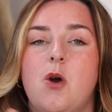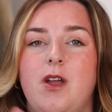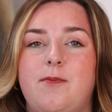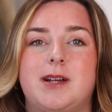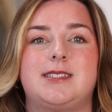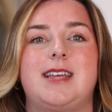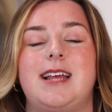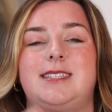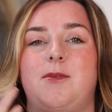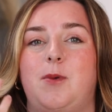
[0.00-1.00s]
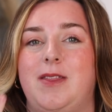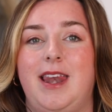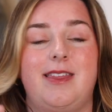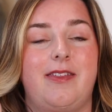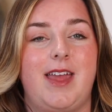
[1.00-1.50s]
We've personalized it with
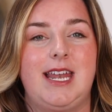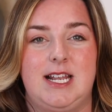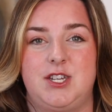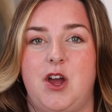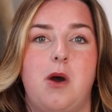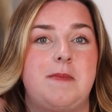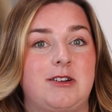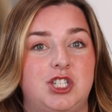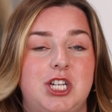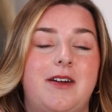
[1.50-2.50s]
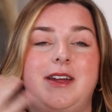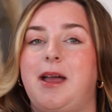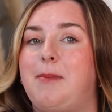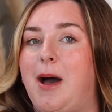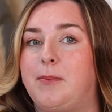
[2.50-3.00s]
anything they need to know about sharing,
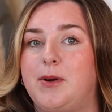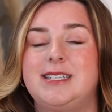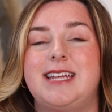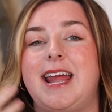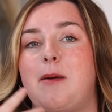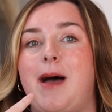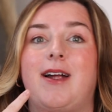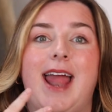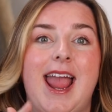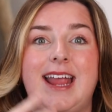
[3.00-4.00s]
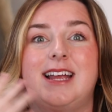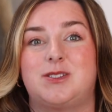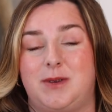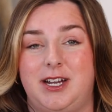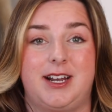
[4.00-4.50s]
about printing, about, hey, here's
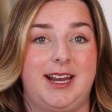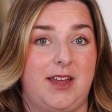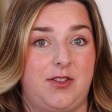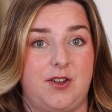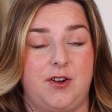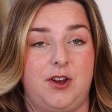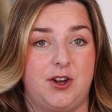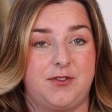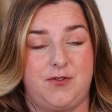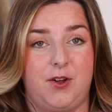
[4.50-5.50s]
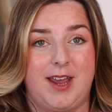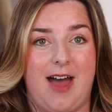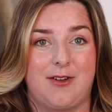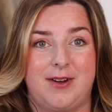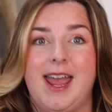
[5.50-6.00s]
when you're going to get your full
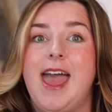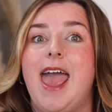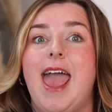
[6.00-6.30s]
gallery,